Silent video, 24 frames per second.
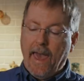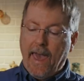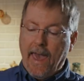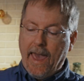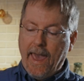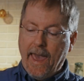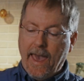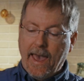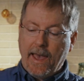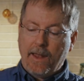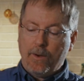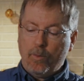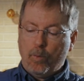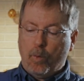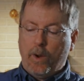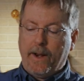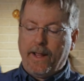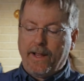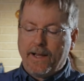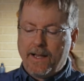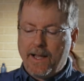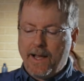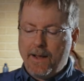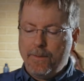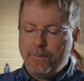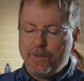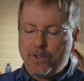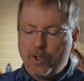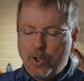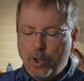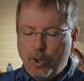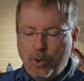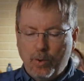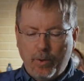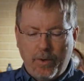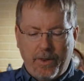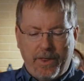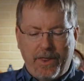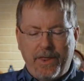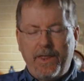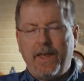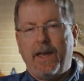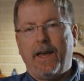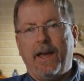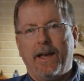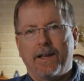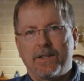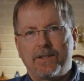And when it comes to
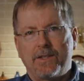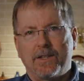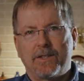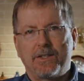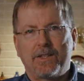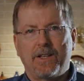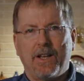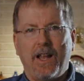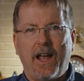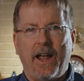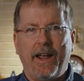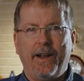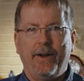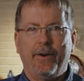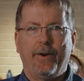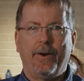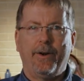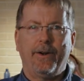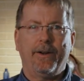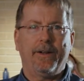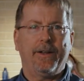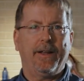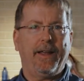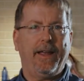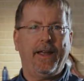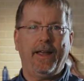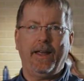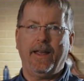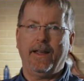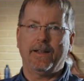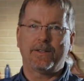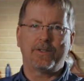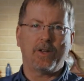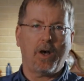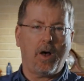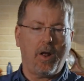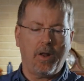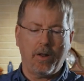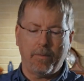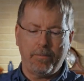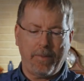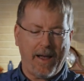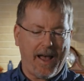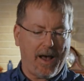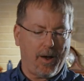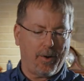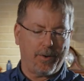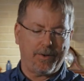this, a slider, it's all
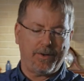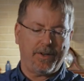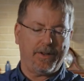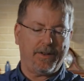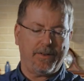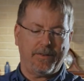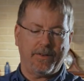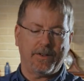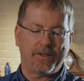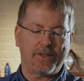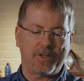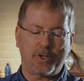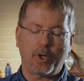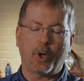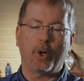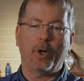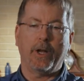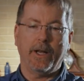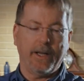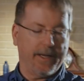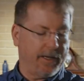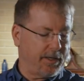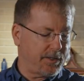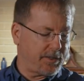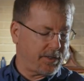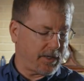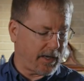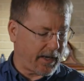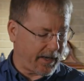about the sturdiness.